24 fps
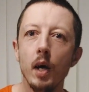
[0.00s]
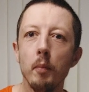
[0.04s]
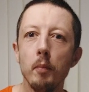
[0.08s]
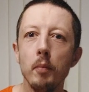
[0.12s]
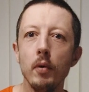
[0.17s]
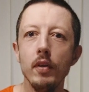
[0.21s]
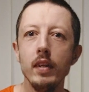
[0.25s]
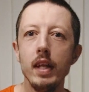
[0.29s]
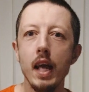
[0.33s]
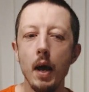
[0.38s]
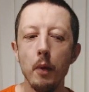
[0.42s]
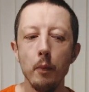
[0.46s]

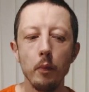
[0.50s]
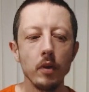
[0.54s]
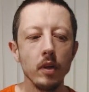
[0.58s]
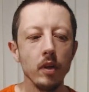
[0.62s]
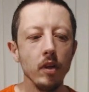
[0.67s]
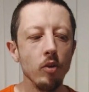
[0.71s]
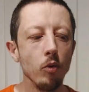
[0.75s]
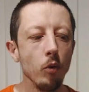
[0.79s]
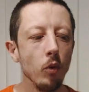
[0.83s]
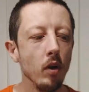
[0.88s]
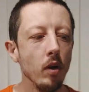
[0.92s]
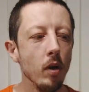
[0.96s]
But yeah, we're going
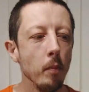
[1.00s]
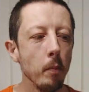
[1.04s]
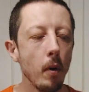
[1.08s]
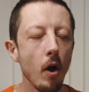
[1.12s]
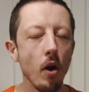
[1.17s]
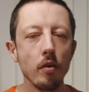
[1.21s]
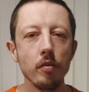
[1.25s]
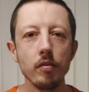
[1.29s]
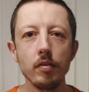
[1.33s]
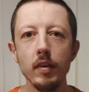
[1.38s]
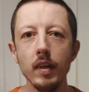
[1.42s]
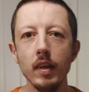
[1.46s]
to do an
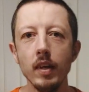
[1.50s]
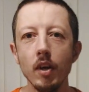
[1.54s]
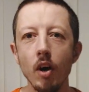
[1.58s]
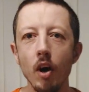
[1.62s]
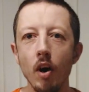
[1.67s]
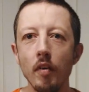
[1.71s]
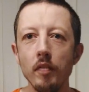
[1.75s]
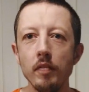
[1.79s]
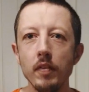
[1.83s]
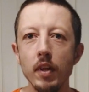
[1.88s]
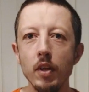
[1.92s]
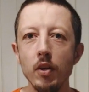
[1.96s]
unboxing
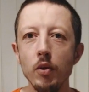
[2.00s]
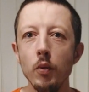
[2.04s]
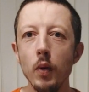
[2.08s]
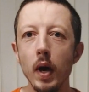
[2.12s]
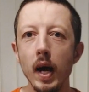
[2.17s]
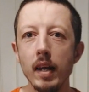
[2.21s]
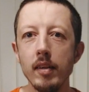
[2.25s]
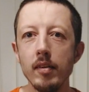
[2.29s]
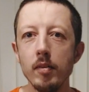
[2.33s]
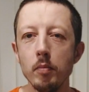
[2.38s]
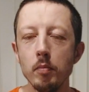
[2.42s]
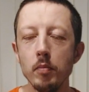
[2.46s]
of the new
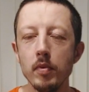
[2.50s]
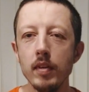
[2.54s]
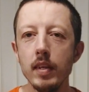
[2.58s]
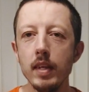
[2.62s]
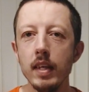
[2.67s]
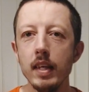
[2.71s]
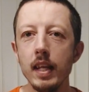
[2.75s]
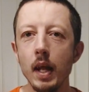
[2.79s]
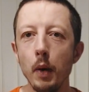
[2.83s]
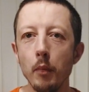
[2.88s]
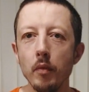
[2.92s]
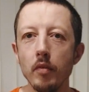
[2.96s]
items
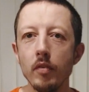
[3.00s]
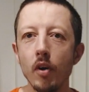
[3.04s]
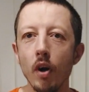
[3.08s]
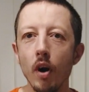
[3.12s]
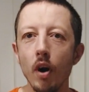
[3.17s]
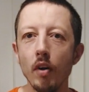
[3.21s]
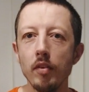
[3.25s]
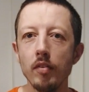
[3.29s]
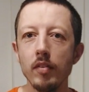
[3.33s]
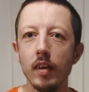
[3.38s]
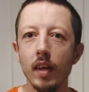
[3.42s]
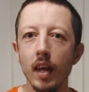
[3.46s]
here that we've
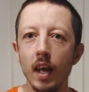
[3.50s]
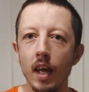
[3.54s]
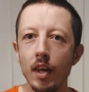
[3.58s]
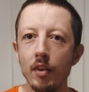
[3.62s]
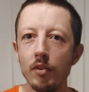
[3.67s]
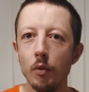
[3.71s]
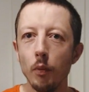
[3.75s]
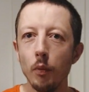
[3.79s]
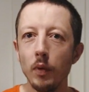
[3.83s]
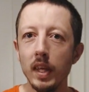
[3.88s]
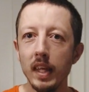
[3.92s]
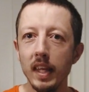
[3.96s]
got.
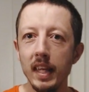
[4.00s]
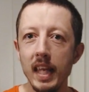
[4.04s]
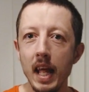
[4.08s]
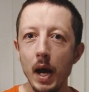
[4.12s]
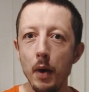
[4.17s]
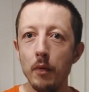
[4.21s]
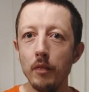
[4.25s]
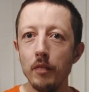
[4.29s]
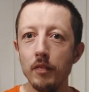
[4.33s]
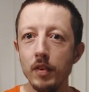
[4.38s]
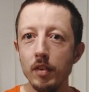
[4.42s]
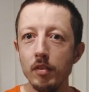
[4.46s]
So we can
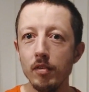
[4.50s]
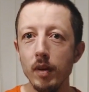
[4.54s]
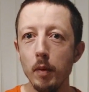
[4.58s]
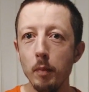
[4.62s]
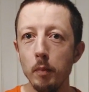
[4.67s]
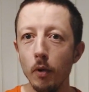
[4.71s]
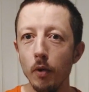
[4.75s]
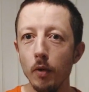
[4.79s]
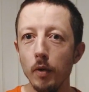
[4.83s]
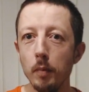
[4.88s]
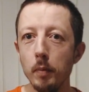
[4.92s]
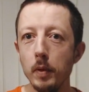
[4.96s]
now officially
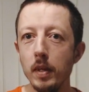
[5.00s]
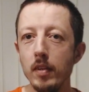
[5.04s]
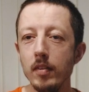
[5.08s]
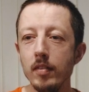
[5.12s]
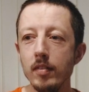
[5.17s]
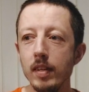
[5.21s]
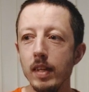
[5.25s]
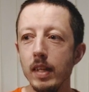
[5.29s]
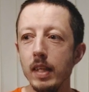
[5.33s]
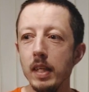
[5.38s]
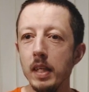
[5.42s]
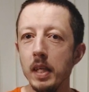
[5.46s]
put the
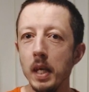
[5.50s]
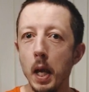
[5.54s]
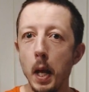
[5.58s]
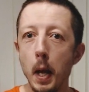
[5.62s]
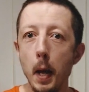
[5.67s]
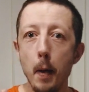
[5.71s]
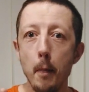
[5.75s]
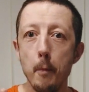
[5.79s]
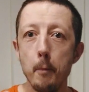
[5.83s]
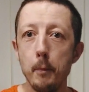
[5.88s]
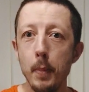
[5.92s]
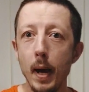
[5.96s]
PC
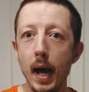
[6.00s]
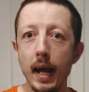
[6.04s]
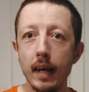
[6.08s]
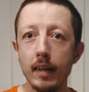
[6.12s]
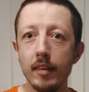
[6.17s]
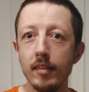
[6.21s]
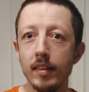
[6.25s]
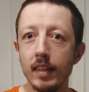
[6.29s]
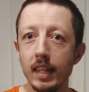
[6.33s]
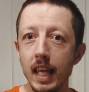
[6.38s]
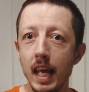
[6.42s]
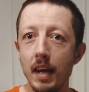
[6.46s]
back
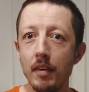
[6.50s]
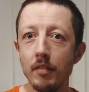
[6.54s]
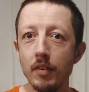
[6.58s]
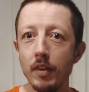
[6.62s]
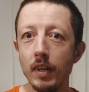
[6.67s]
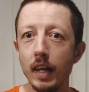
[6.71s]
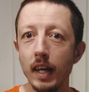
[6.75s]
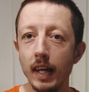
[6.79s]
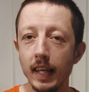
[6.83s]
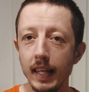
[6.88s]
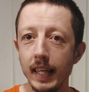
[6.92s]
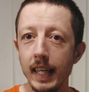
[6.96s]

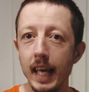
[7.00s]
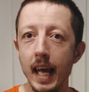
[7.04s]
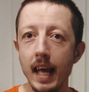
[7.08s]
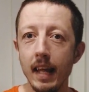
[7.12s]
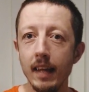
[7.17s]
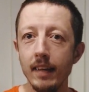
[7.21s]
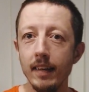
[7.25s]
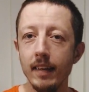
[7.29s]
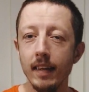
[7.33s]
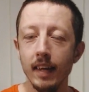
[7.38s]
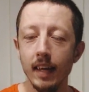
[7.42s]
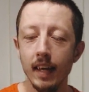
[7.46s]
together
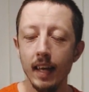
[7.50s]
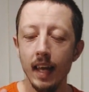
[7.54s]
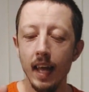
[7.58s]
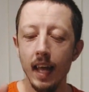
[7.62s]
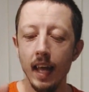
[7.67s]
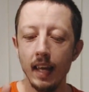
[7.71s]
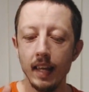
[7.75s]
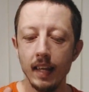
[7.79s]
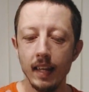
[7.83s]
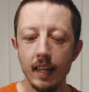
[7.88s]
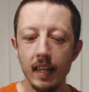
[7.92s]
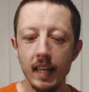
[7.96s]
again.
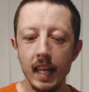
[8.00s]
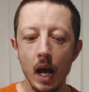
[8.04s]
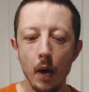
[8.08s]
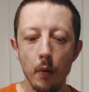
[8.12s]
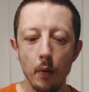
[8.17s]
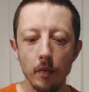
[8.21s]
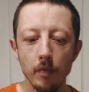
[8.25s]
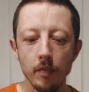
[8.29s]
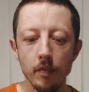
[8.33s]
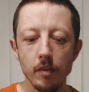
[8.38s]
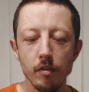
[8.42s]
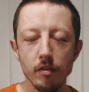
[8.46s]
It can now
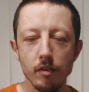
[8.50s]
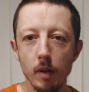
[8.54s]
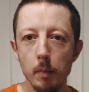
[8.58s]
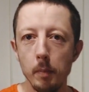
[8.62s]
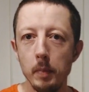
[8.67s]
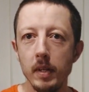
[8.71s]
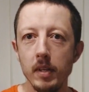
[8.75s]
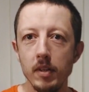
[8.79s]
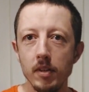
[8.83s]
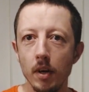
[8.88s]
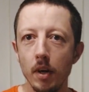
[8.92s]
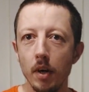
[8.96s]
officially
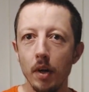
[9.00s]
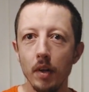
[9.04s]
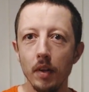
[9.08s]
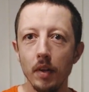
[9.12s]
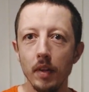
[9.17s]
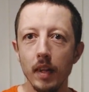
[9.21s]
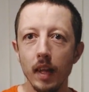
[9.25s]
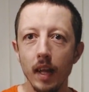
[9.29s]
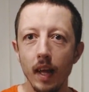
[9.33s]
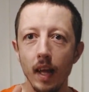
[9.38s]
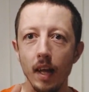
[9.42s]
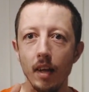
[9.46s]
be
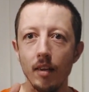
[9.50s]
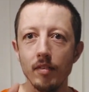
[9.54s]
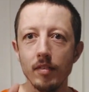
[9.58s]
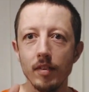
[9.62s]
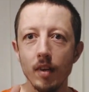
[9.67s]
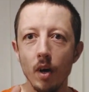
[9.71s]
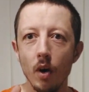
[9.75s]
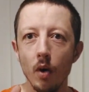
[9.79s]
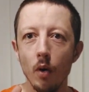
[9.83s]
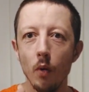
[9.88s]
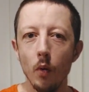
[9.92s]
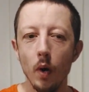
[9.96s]
done.
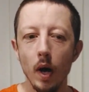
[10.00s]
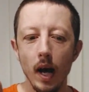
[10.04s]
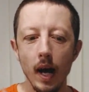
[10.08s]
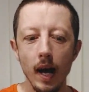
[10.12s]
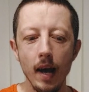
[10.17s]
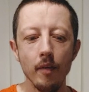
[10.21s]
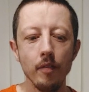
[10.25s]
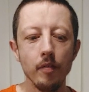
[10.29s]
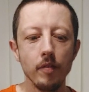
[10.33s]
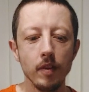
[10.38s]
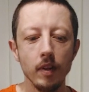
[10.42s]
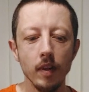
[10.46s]
So
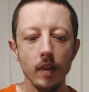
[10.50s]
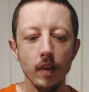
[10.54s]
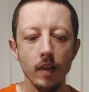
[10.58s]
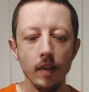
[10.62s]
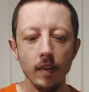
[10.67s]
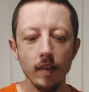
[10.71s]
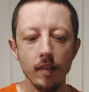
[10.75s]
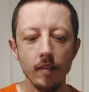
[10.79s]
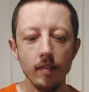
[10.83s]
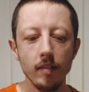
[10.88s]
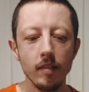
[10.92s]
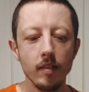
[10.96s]

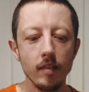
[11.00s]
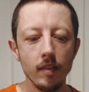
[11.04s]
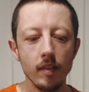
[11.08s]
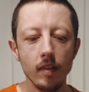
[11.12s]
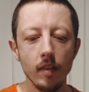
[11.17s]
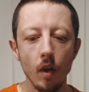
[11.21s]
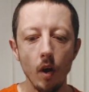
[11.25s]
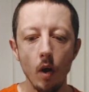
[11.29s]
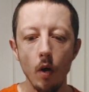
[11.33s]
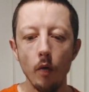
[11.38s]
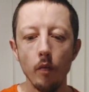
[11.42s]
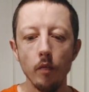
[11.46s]
after,
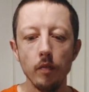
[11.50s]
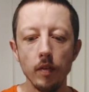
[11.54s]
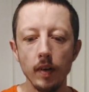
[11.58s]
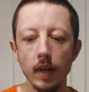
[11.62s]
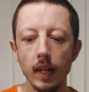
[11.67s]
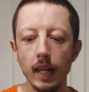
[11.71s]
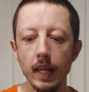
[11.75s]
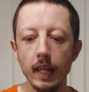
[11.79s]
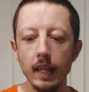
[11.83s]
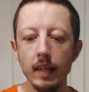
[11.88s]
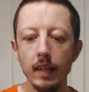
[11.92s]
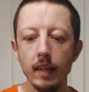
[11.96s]

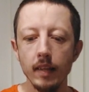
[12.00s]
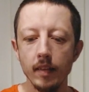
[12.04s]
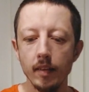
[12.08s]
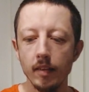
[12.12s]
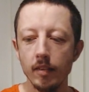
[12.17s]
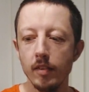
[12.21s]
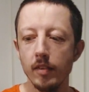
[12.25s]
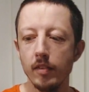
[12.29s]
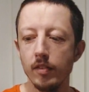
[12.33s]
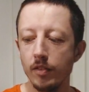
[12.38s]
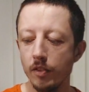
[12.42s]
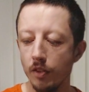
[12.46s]
hopefully,
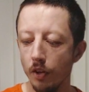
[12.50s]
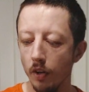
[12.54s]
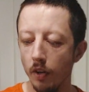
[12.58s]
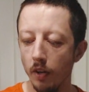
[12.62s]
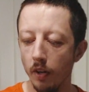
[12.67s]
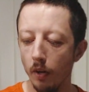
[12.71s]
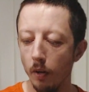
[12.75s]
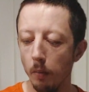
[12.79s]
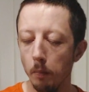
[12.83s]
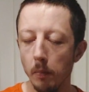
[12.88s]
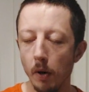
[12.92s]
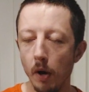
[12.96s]
this is done
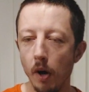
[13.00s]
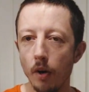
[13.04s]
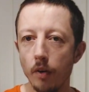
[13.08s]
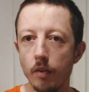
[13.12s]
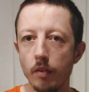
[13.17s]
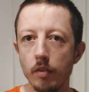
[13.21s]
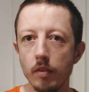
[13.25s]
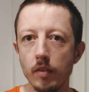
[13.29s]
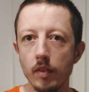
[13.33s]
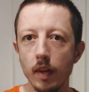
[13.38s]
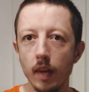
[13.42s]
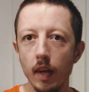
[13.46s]
and
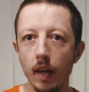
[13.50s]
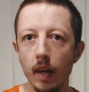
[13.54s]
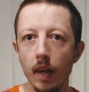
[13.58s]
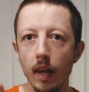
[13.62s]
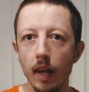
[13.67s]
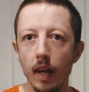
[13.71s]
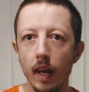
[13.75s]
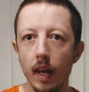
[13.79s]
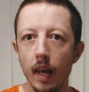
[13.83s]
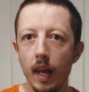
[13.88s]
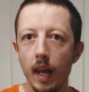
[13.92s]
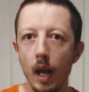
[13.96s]
unboxed,
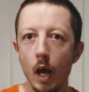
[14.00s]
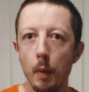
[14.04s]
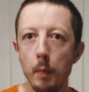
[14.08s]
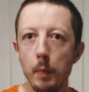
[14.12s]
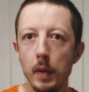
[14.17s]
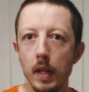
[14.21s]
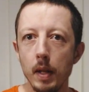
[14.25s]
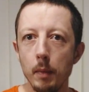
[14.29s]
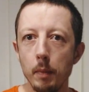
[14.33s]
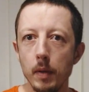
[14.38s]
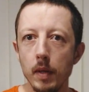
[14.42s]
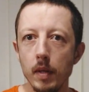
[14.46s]
it'll be
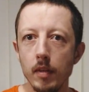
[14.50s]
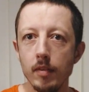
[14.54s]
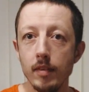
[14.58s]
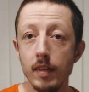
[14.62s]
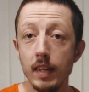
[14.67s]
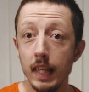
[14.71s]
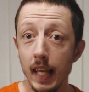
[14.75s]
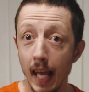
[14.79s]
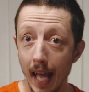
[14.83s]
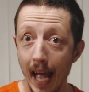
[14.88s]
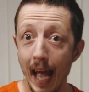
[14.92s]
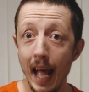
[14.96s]
in the
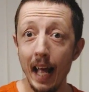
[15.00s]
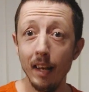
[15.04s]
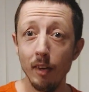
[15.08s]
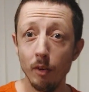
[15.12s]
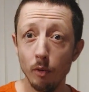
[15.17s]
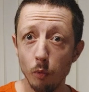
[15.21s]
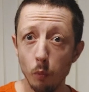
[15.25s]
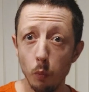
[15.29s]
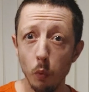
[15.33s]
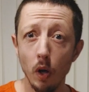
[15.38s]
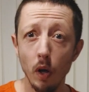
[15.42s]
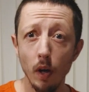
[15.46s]
PC
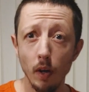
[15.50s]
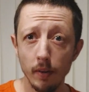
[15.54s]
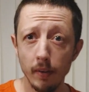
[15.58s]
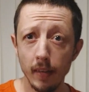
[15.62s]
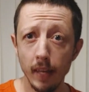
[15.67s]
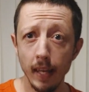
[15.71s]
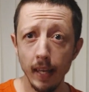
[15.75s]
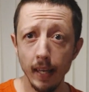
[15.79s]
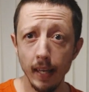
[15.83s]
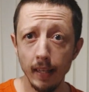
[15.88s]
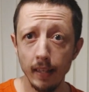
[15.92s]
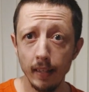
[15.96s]
and
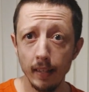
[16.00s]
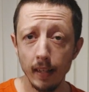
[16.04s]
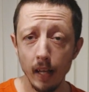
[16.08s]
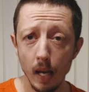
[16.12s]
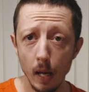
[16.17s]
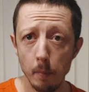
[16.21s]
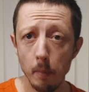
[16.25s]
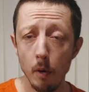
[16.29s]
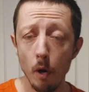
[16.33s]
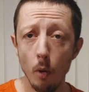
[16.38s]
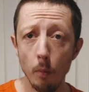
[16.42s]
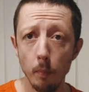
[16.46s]
working.
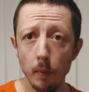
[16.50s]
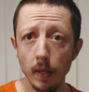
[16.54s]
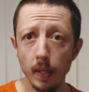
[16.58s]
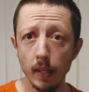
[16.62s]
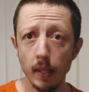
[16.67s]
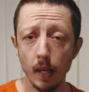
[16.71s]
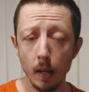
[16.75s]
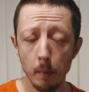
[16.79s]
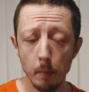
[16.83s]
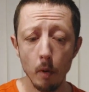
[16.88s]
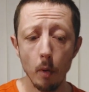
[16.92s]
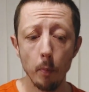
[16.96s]
I'm
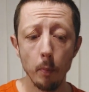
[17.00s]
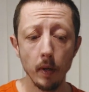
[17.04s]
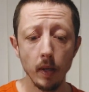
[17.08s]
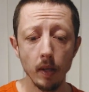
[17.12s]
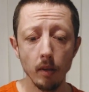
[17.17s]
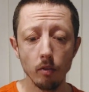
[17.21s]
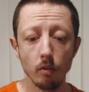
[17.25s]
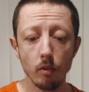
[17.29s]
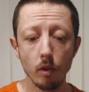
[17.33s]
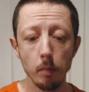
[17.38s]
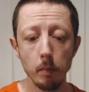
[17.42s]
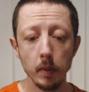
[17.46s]
hoping
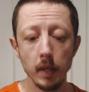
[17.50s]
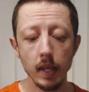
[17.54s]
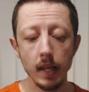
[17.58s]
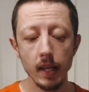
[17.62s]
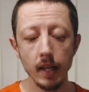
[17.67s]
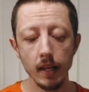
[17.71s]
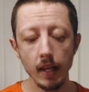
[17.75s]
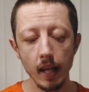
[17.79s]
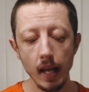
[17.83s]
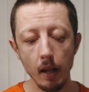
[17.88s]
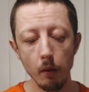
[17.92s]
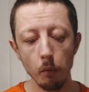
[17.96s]
it's going to be
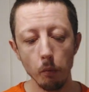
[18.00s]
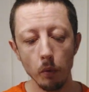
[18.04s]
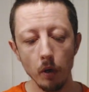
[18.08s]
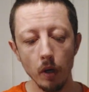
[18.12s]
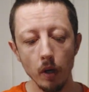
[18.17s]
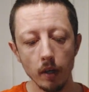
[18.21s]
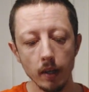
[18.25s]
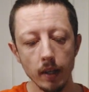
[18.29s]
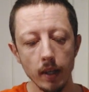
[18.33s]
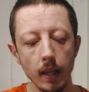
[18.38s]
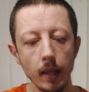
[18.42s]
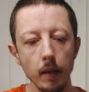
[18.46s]
in and
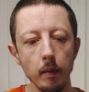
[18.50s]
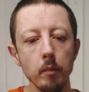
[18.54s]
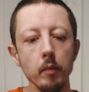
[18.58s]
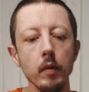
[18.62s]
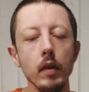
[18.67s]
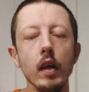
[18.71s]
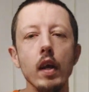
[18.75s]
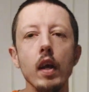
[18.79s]
working.